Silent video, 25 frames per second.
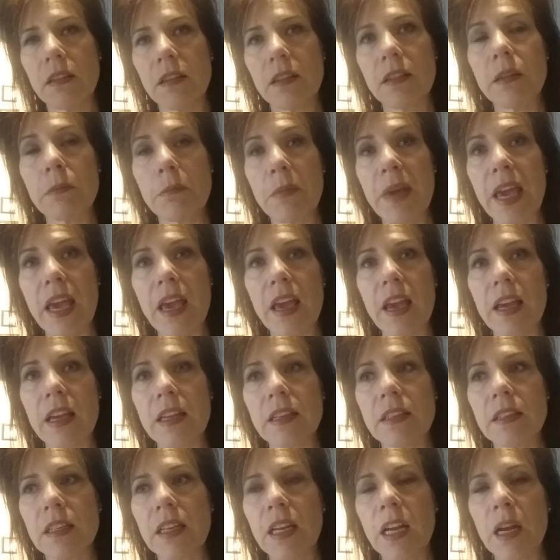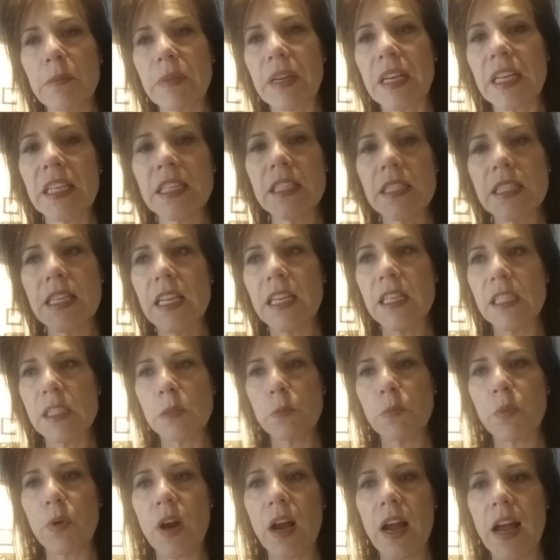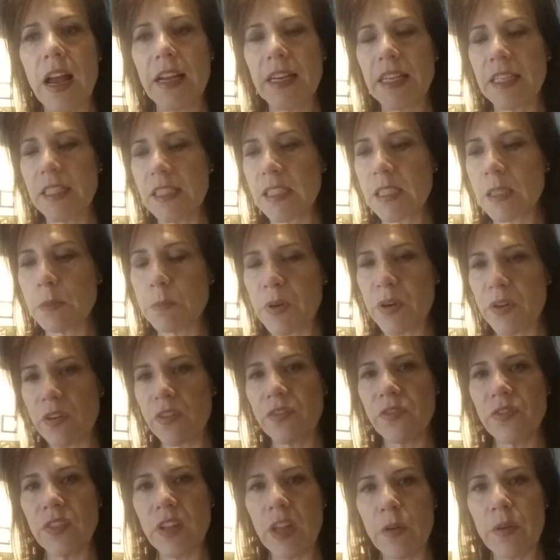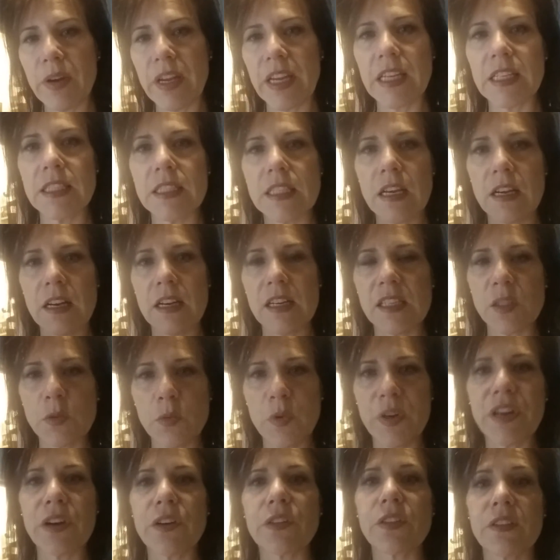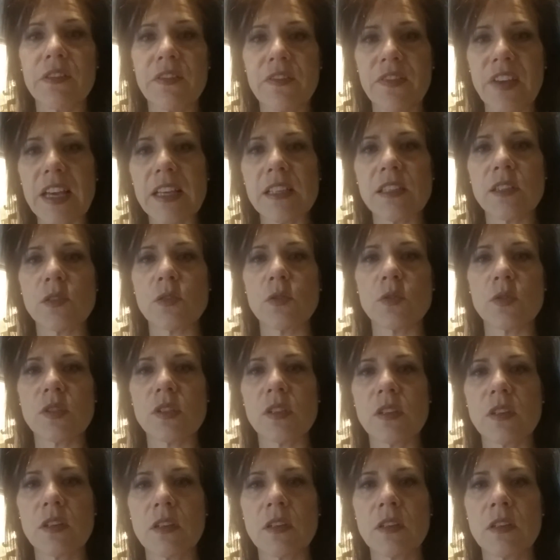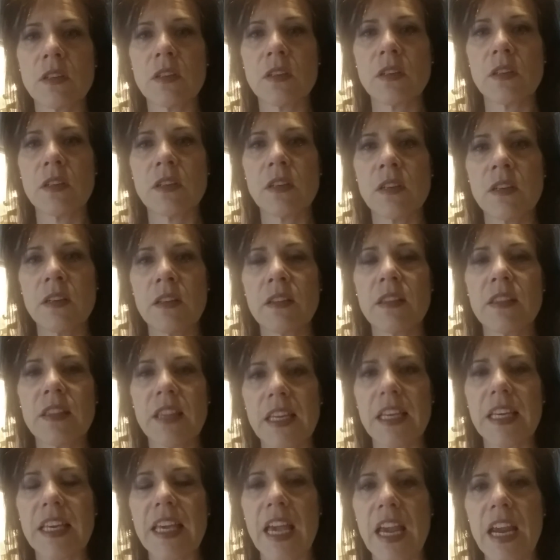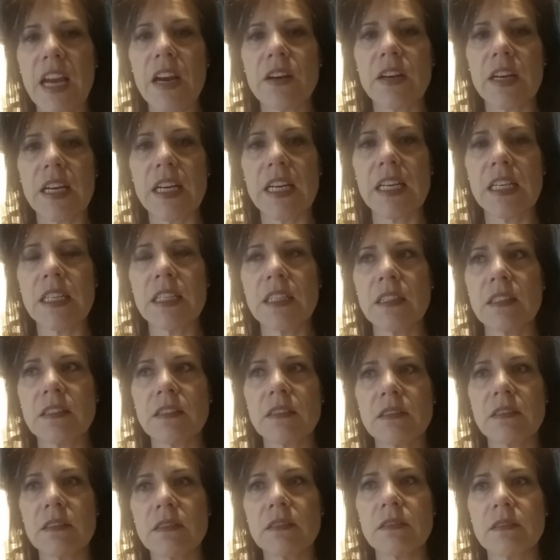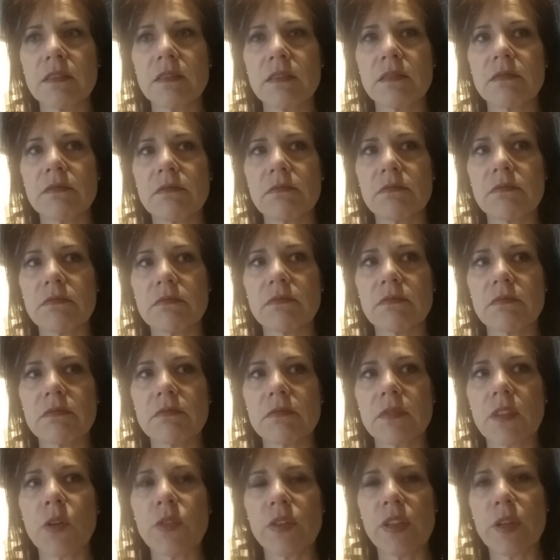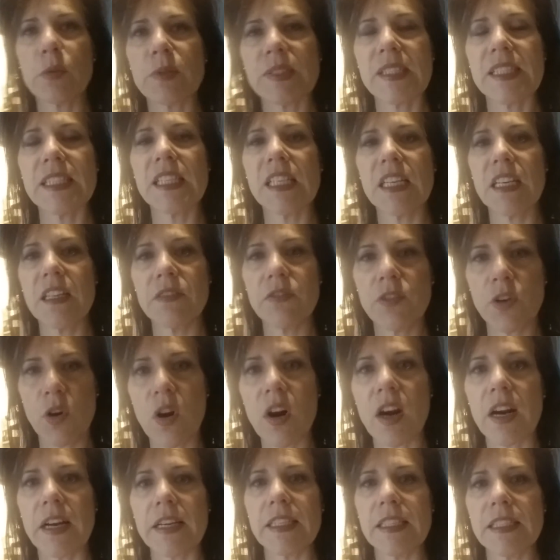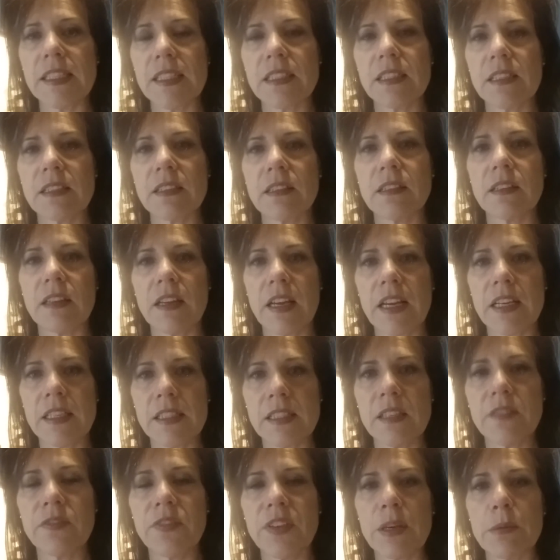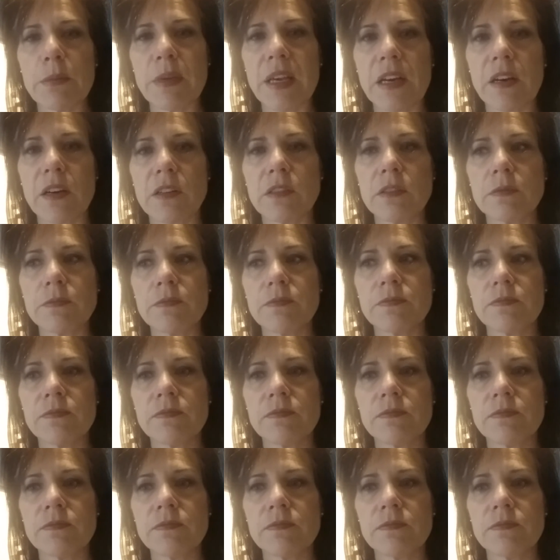the man, coming into His bride, His Spirit flowing into us. We are the vessels that carry or that receive Christ as the female.